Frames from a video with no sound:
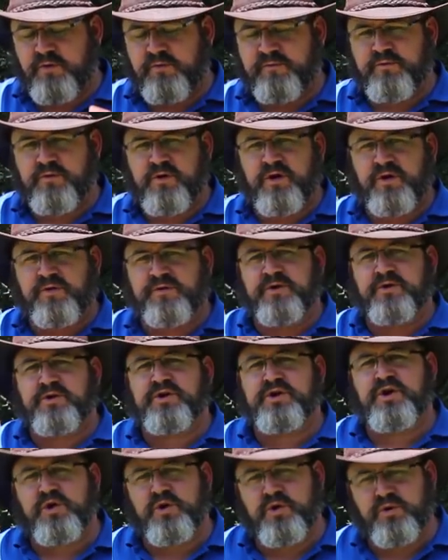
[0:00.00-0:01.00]
overall, their
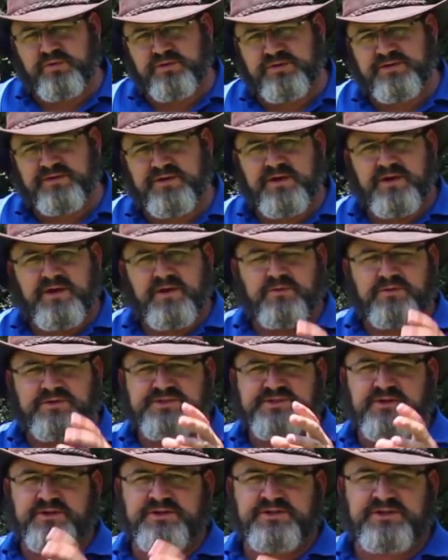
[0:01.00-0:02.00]
coat will
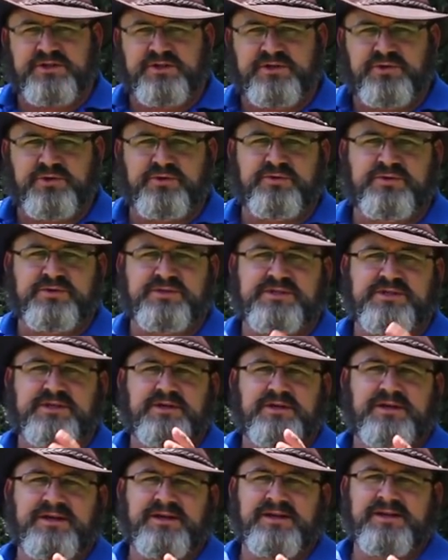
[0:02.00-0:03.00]
start to lose
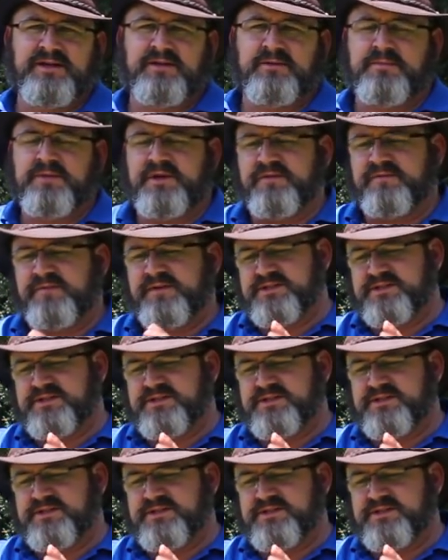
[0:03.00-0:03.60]
a little bit of